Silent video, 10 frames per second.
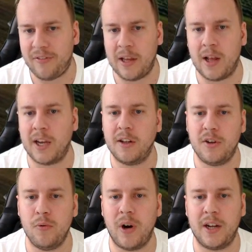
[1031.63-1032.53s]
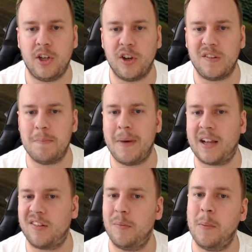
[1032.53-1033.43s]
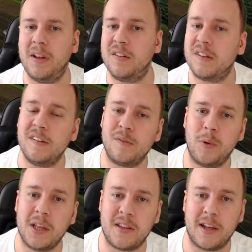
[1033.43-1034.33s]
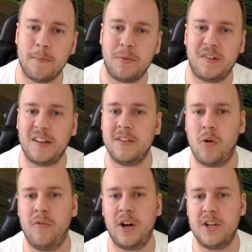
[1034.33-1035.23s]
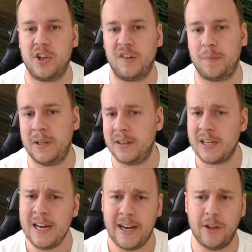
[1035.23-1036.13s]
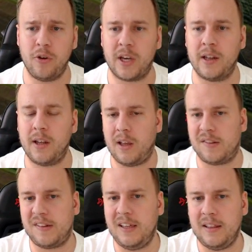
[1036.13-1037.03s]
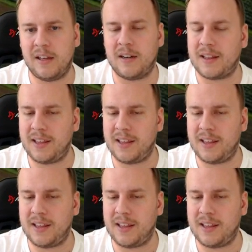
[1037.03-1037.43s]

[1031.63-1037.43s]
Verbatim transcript: and I do adjust maximum distance with a 10% over adjustment and you can see there that